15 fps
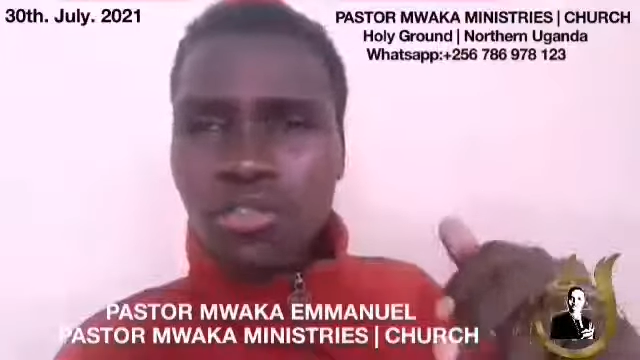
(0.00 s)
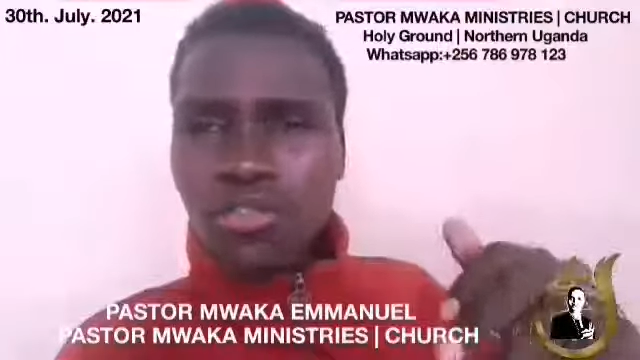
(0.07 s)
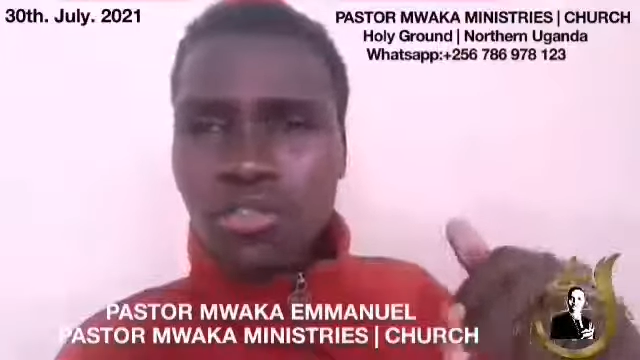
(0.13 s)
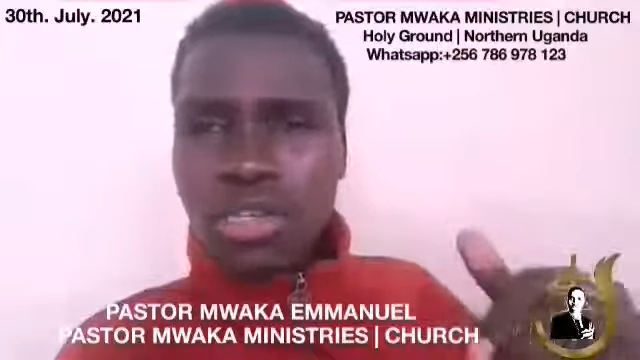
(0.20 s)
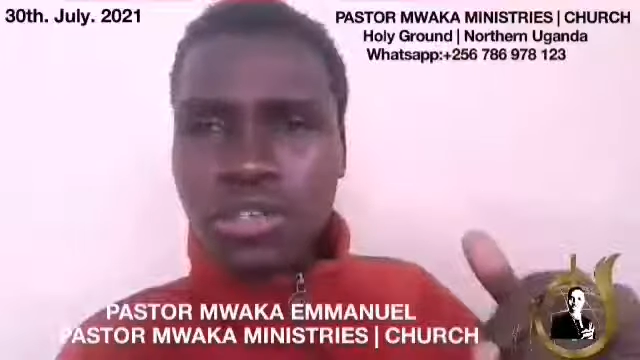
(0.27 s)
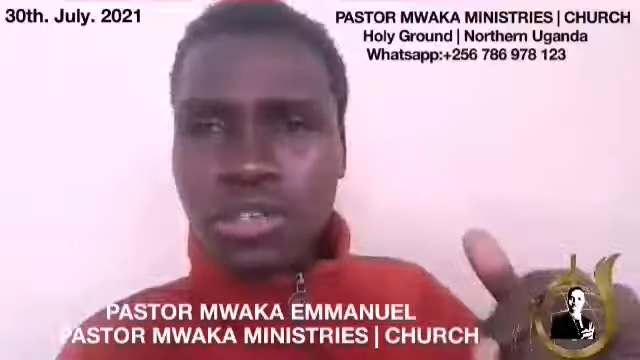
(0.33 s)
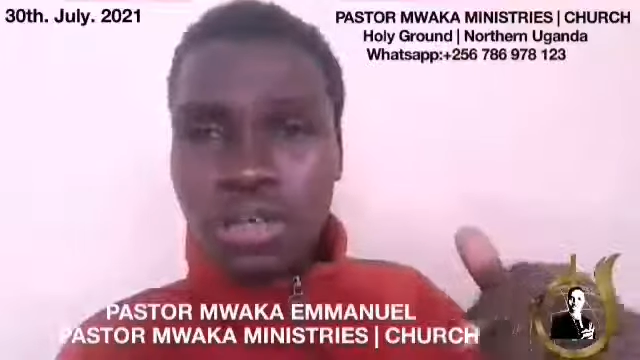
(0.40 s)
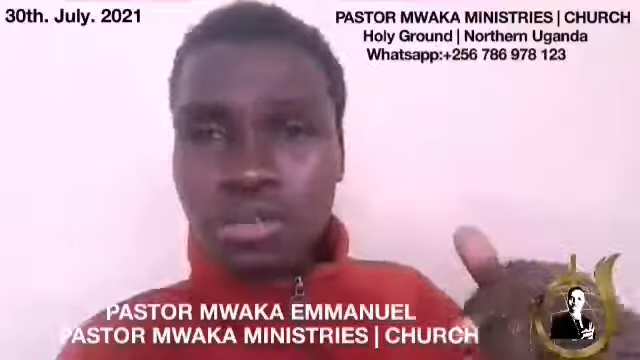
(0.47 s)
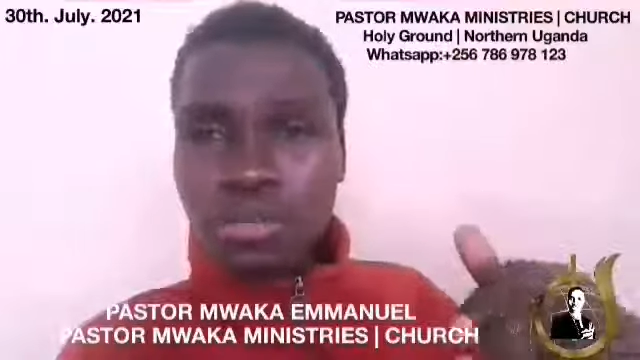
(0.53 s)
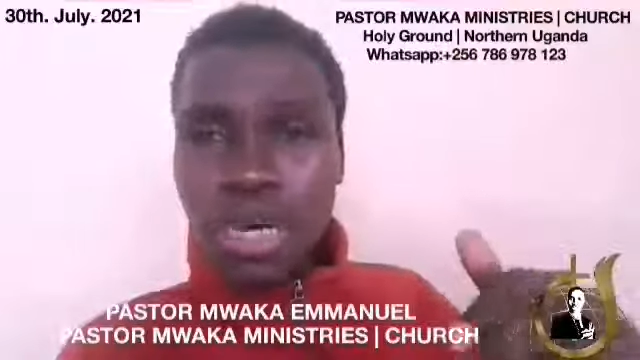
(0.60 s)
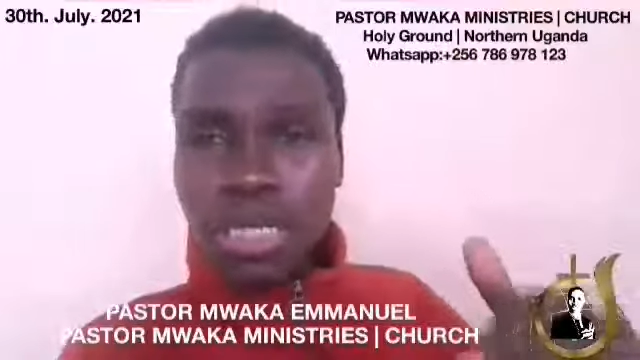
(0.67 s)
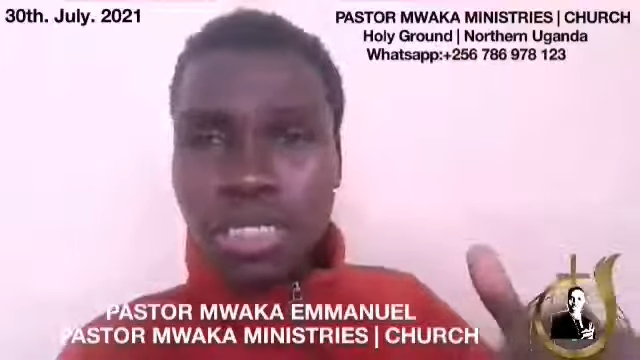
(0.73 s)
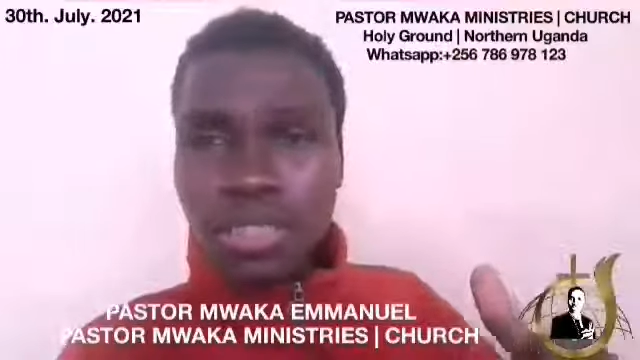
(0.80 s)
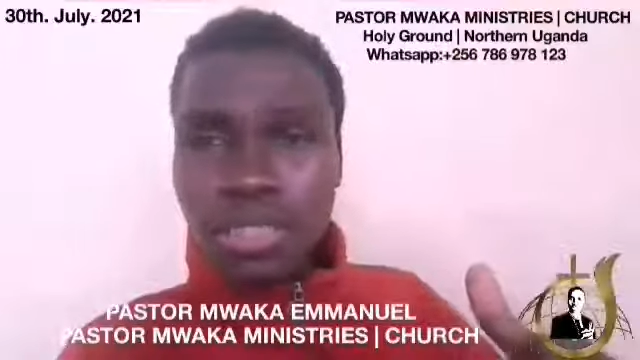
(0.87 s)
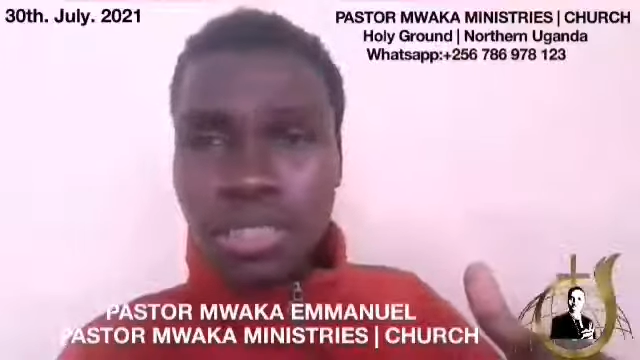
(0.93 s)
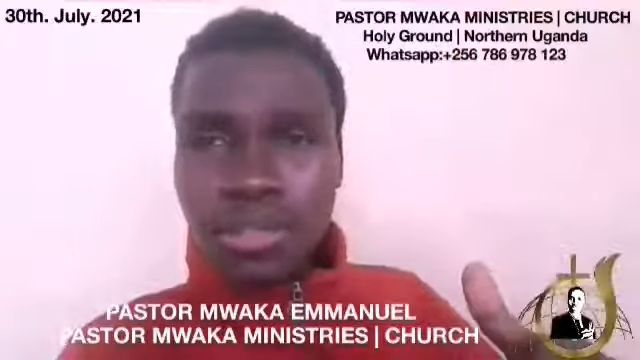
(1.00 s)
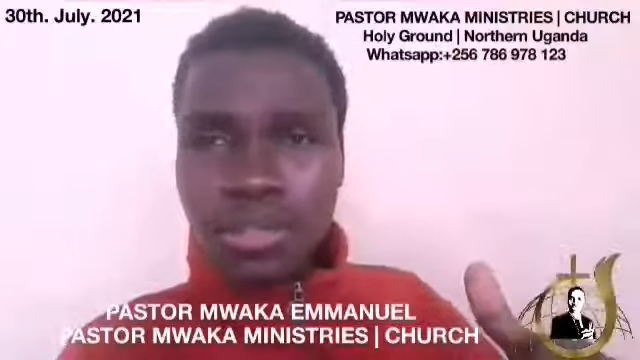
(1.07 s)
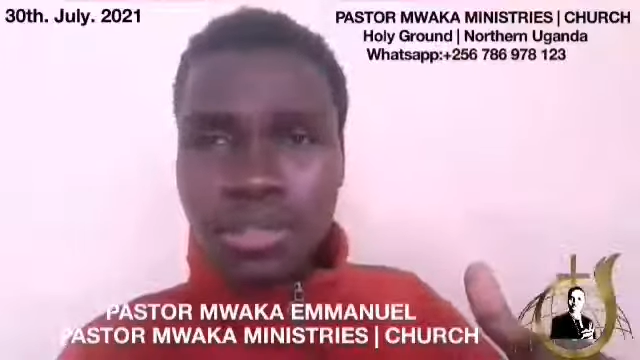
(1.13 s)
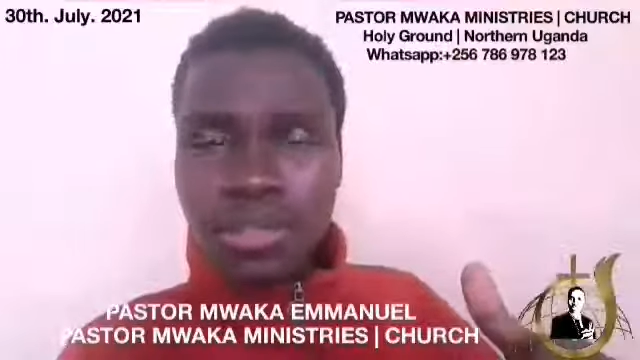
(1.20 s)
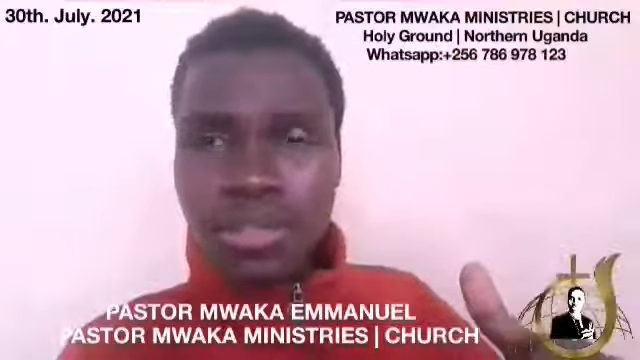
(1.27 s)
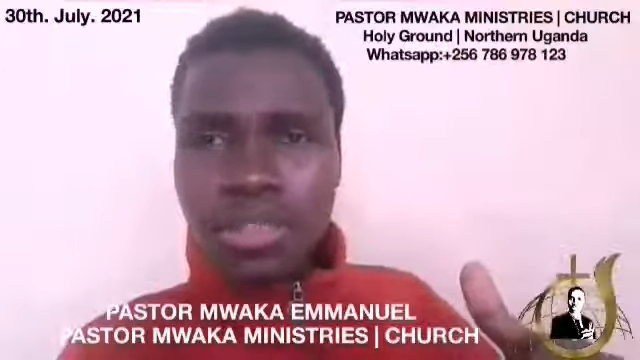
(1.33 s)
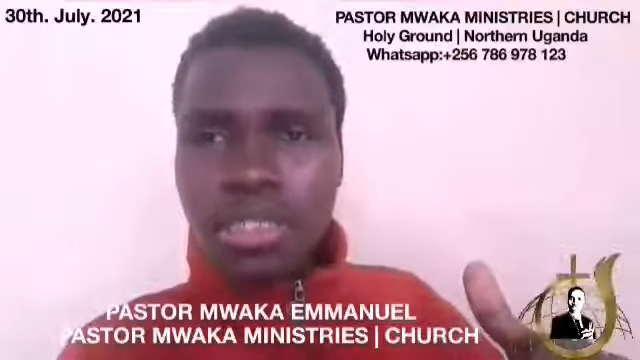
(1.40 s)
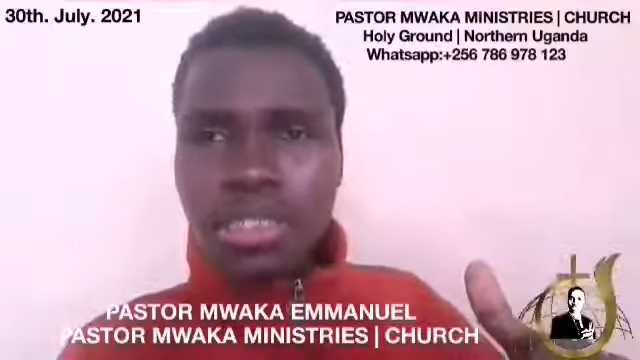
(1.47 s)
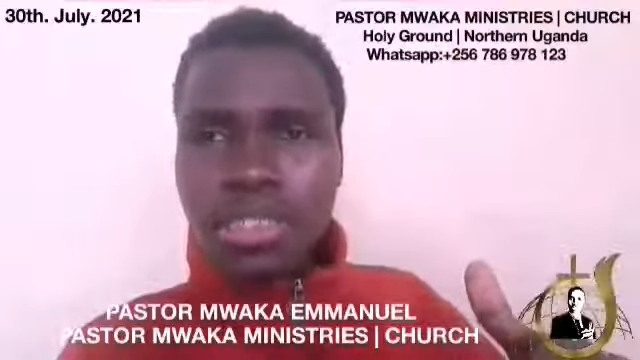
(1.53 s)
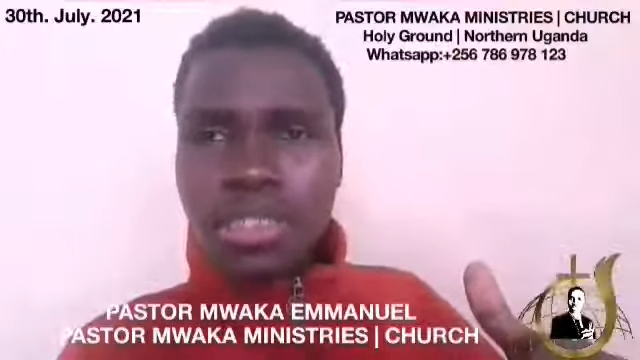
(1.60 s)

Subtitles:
all friends and partners